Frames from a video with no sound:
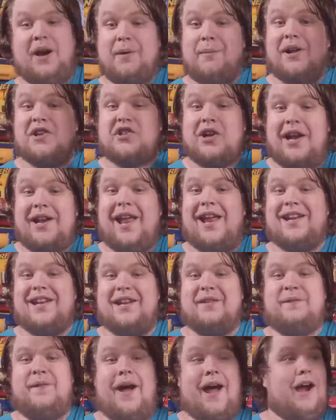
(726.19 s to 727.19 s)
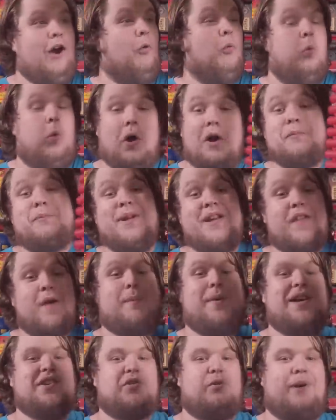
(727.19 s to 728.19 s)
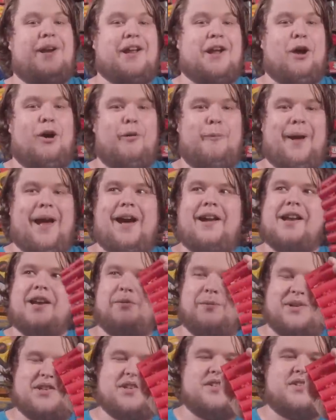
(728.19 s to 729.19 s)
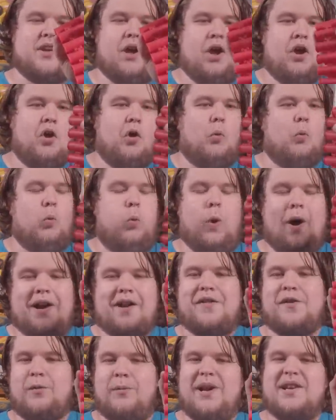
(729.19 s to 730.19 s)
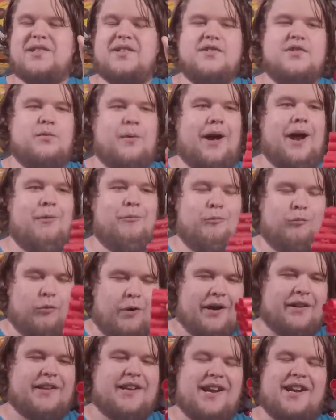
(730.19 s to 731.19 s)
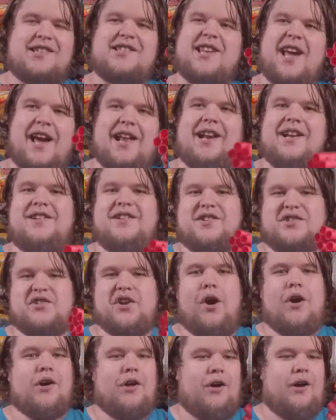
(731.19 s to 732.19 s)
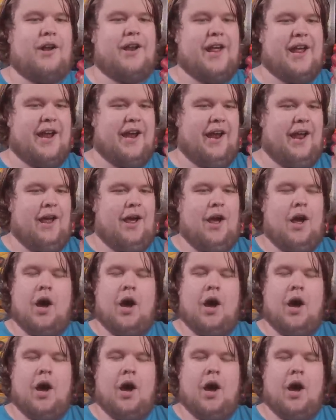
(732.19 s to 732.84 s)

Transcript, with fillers: pretty much unending fire, would be the best way to go about it, which is one of the reasons why I'm really excited to start on a